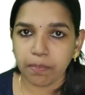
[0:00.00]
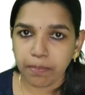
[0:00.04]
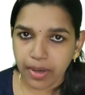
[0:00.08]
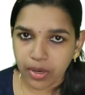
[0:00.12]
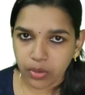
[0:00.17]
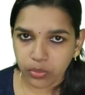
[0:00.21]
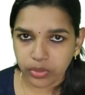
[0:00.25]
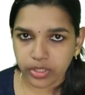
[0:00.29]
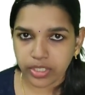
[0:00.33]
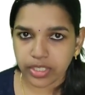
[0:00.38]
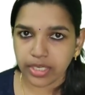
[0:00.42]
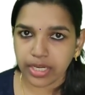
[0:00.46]

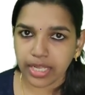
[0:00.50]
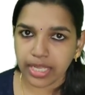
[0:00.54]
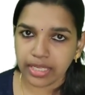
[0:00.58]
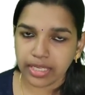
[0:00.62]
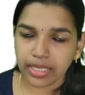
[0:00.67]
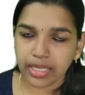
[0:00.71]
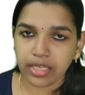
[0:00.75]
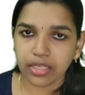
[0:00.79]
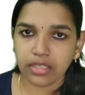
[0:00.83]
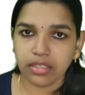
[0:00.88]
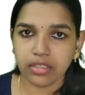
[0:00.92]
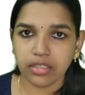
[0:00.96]
powder,
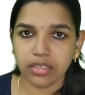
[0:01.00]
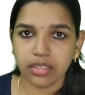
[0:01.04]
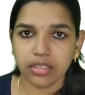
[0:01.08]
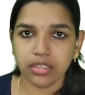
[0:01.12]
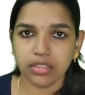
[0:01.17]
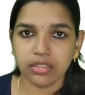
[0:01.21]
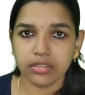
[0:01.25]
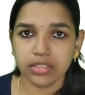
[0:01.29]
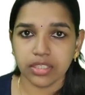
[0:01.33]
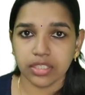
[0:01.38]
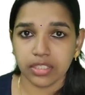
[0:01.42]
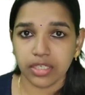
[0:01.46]
again
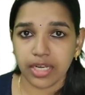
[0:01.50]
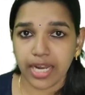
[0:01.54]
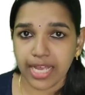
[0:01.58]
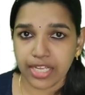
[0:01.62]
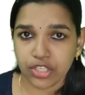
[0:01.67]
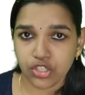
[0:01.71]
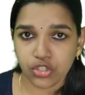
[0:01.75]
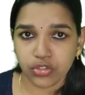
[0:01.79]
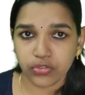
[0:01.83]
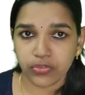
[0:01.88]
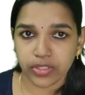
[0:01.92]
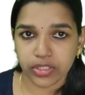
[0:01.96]
the
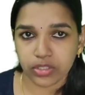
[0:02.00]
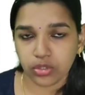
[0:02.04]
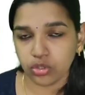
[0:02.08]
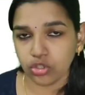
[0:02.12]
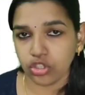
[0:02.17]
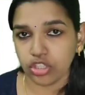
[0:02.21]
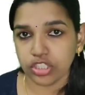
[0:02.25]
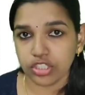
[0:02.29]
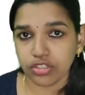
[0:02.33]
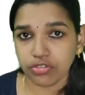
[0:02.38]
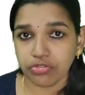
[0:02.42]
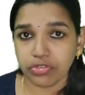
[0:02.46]
larger
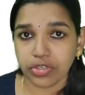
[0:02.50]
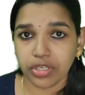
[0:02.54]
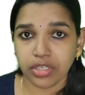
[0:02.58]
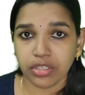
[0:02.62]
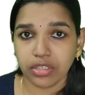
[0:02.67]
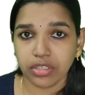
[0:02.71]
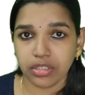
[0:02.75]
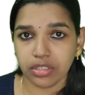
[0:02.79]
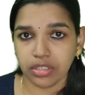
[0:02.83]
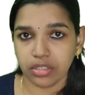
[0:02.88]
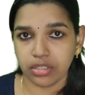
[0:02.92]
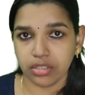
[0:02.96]
Saktu,
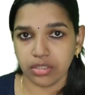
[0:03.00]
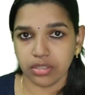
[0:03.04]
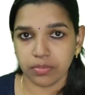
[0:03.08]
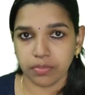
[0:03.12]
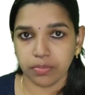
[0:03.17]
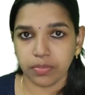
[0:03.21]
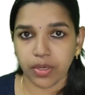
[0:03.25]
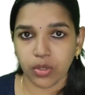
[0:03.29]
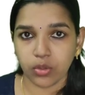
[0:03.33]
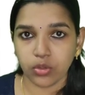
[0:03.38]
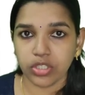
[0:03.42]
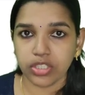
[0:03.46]
different
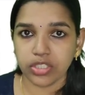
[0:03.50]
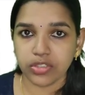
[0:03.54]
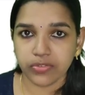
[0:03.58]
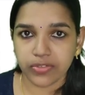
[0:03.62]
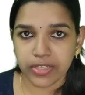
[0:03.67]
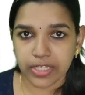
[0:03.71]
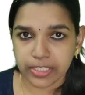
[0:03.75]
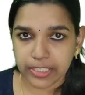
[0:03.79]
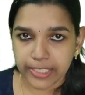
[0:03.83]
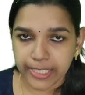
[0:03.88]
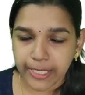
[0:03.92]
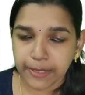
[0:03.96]
powders
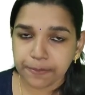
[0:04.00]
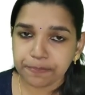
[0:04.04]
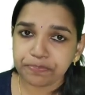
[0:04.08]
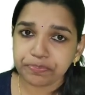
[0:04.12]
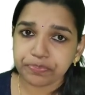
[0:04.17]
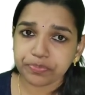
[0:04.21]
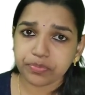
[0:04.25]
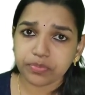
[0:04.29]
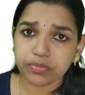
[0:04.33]
are there.